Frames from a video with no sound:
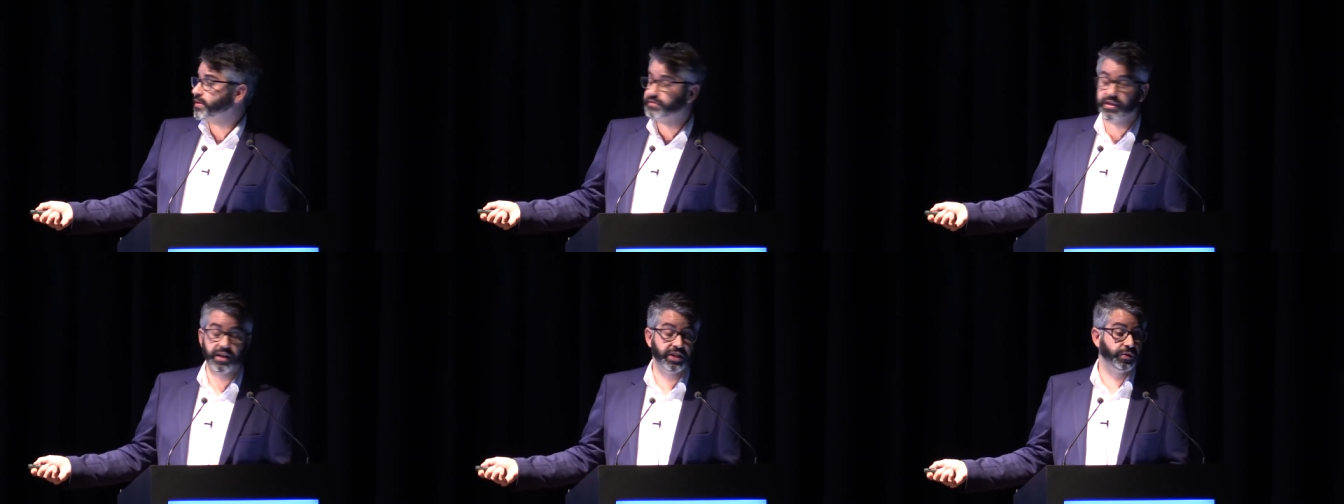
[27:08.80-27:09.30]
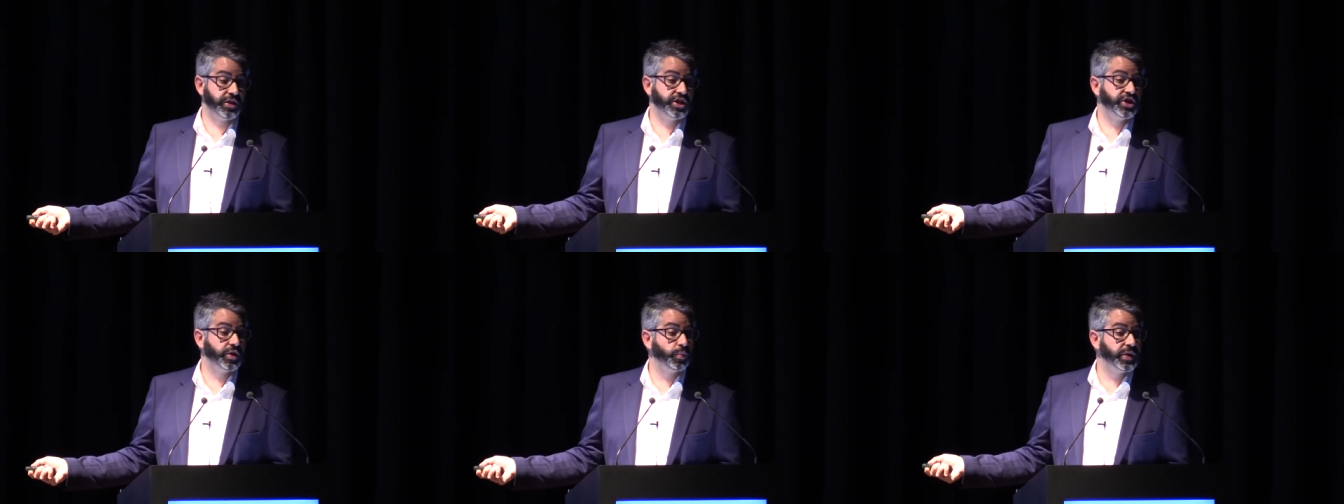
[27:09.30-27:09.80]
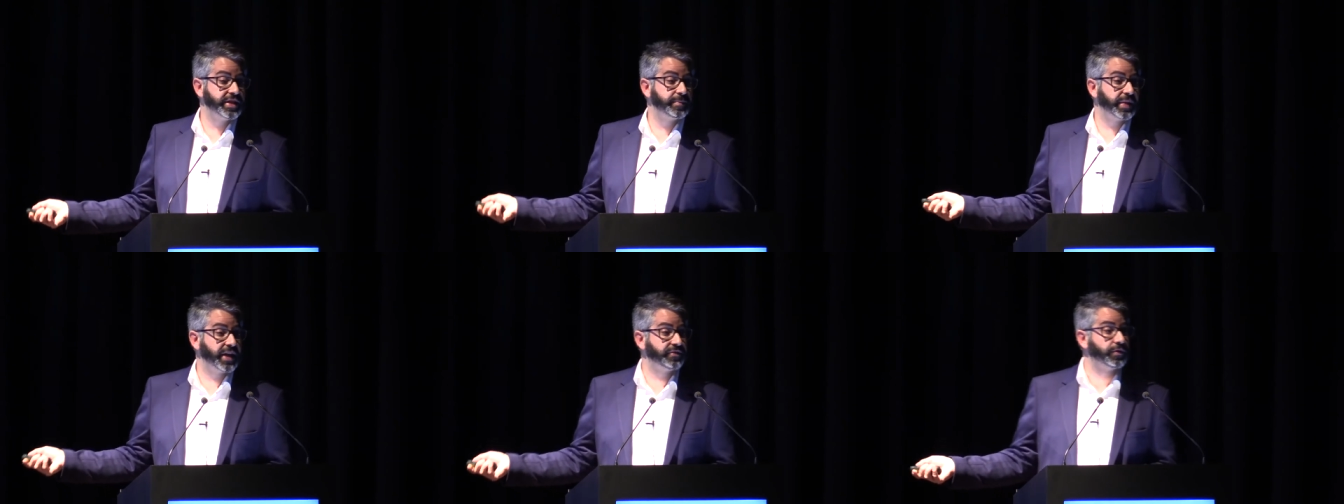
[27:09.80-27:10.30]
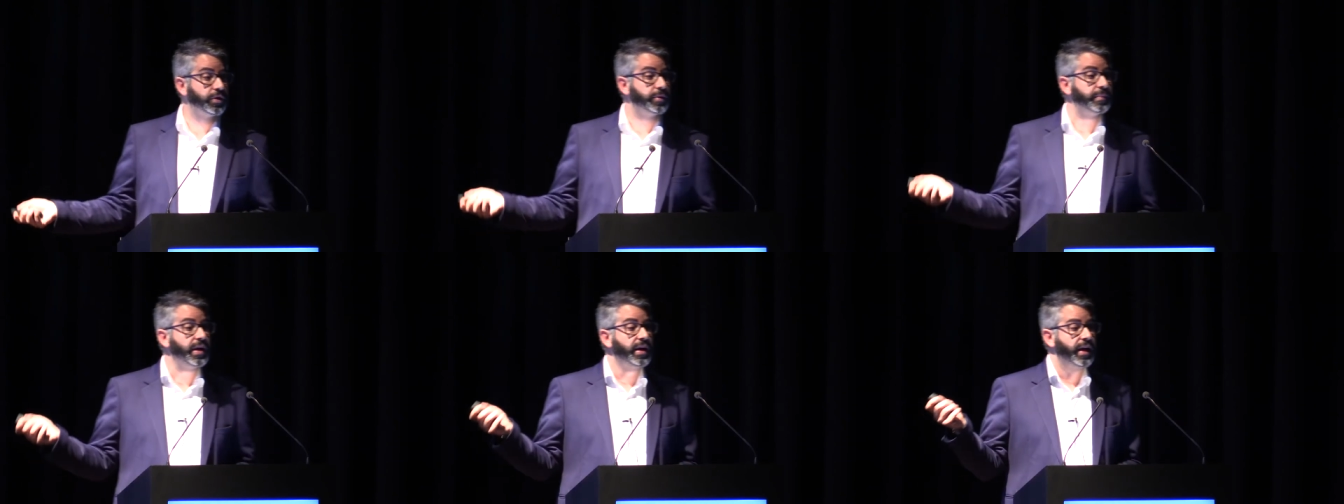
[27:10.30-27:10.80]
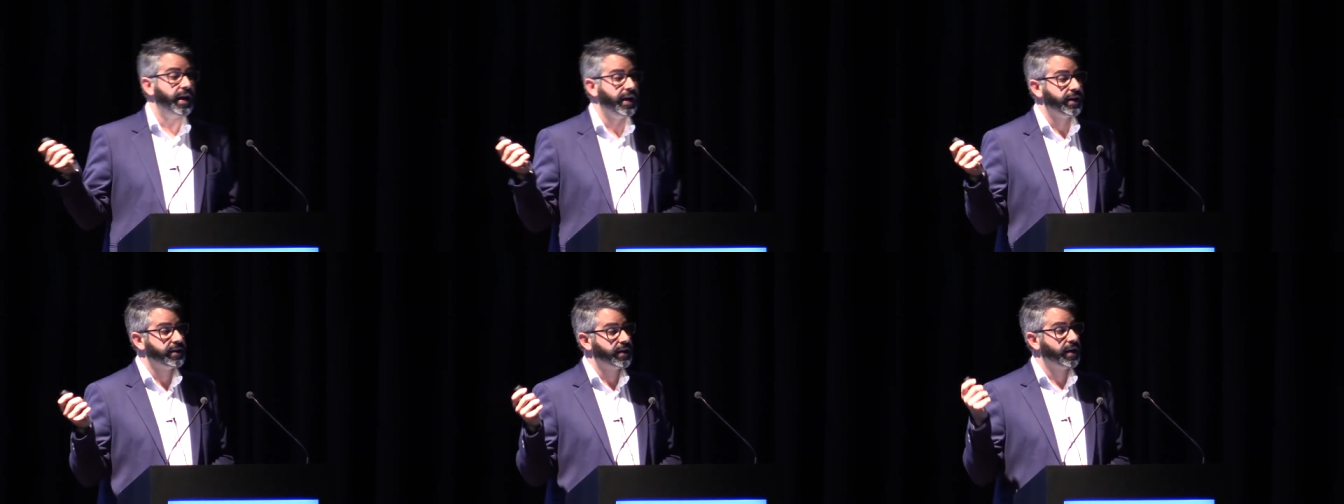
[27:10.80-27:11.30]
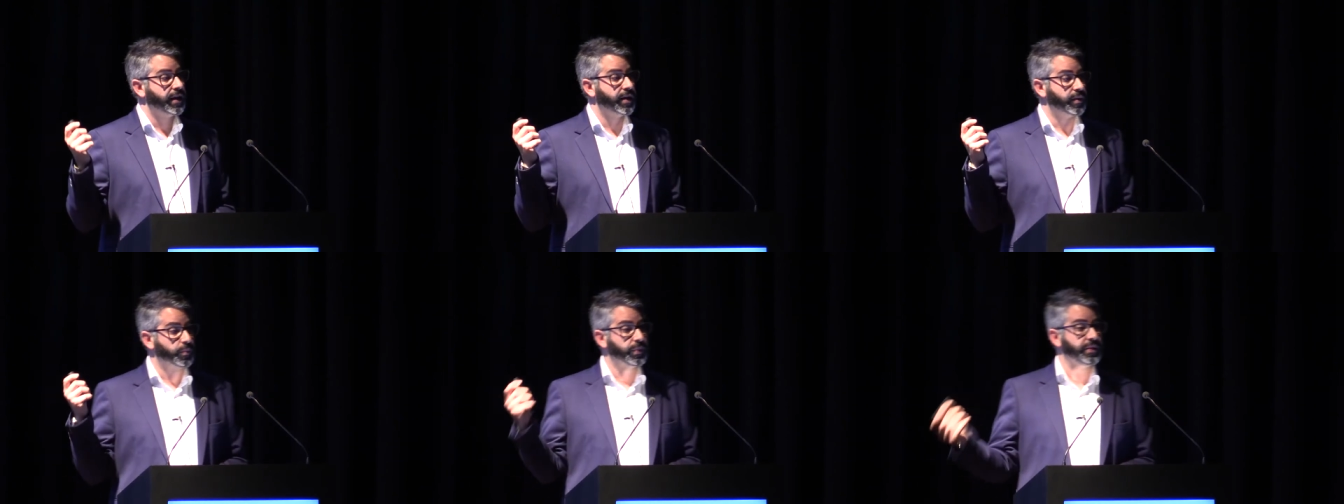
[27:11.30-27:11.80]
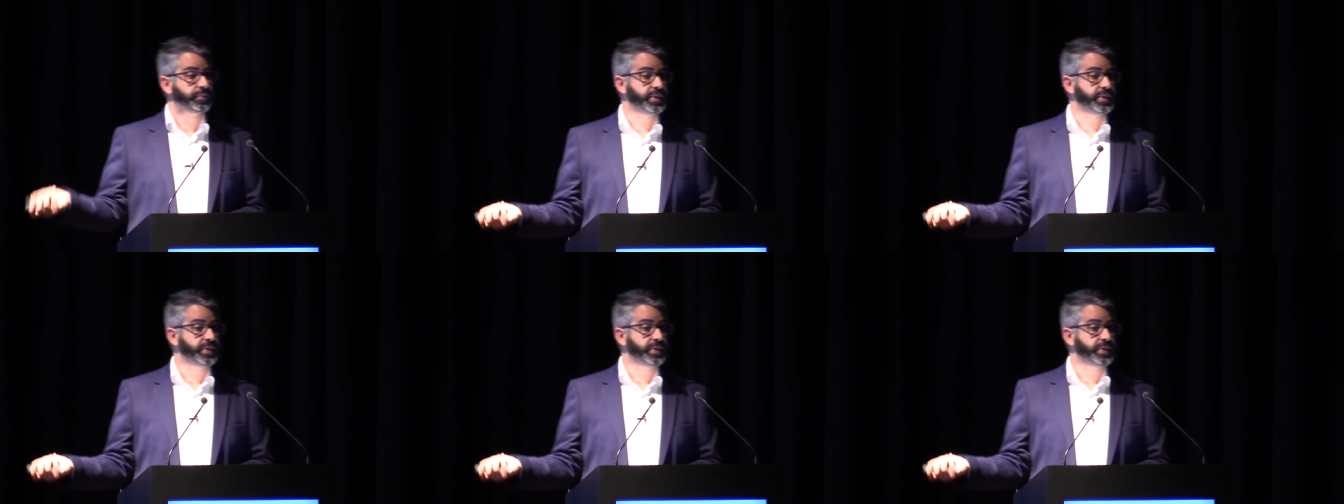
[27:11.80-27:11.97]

of the Indonesian Waste Platform, and we